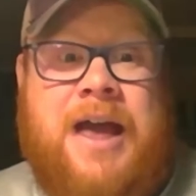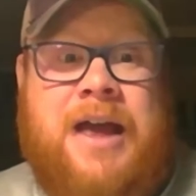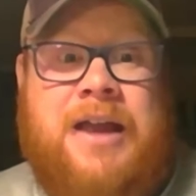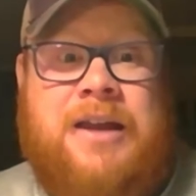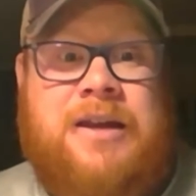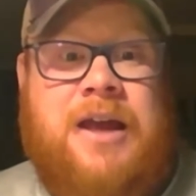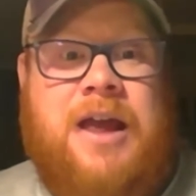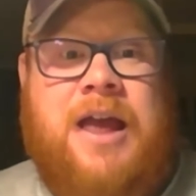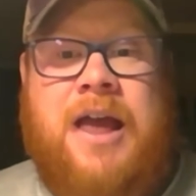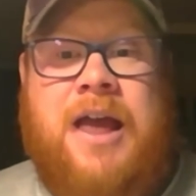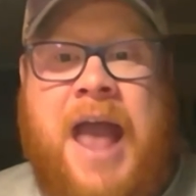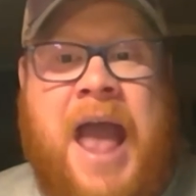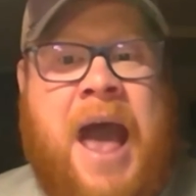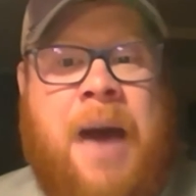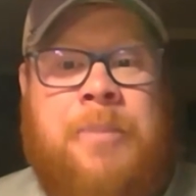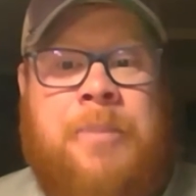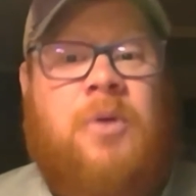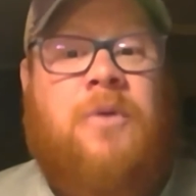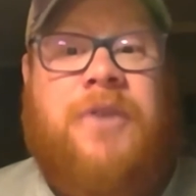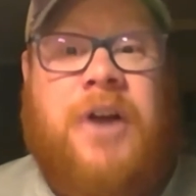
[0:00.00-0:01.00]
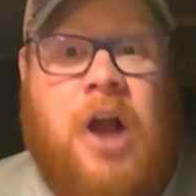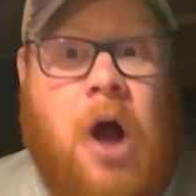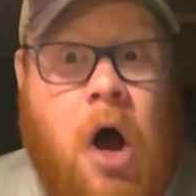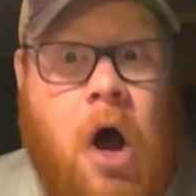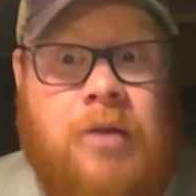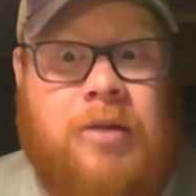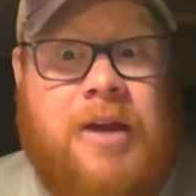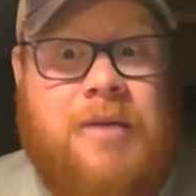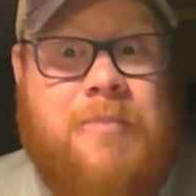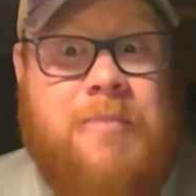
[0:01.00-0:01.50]
and it happened with a
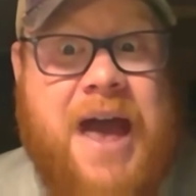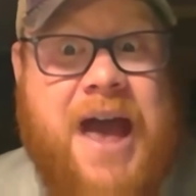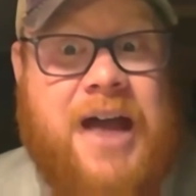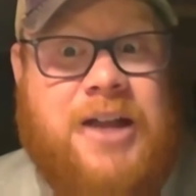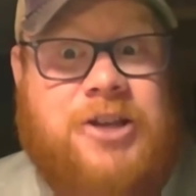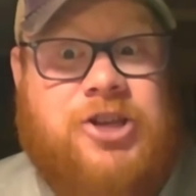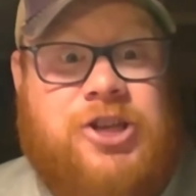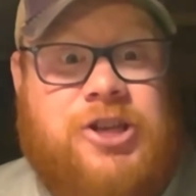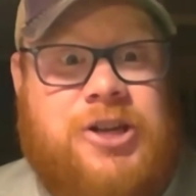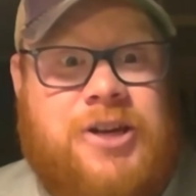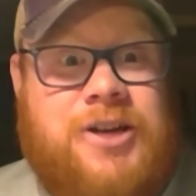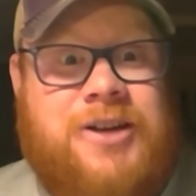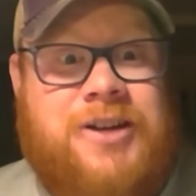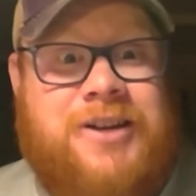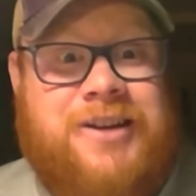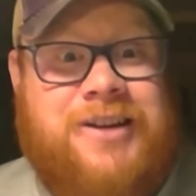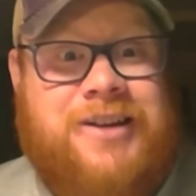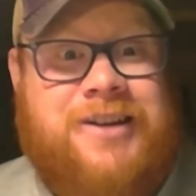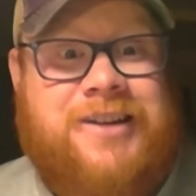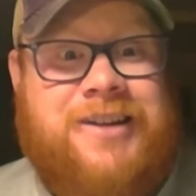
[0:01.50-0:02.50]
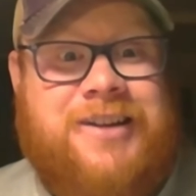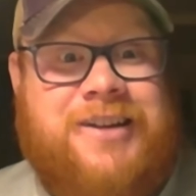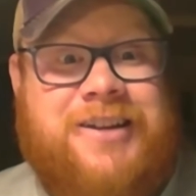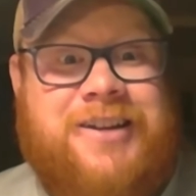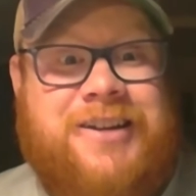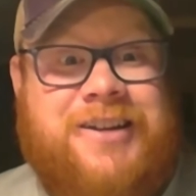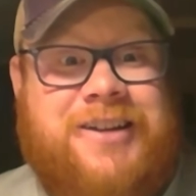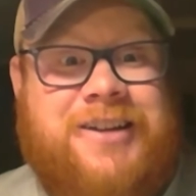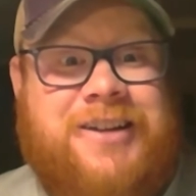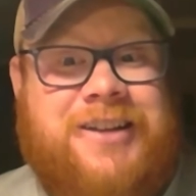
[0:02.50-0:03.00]
gauntlet match.
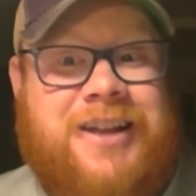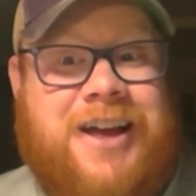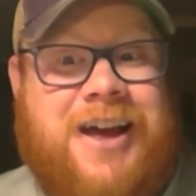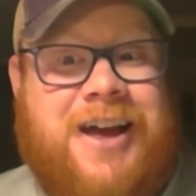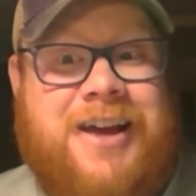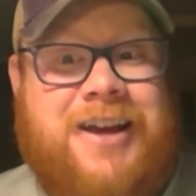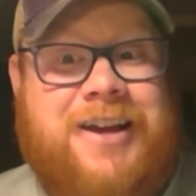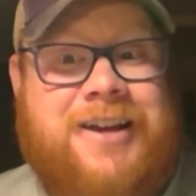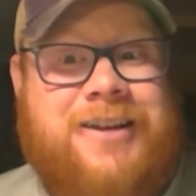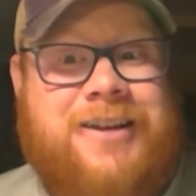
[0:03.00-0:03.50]
Like,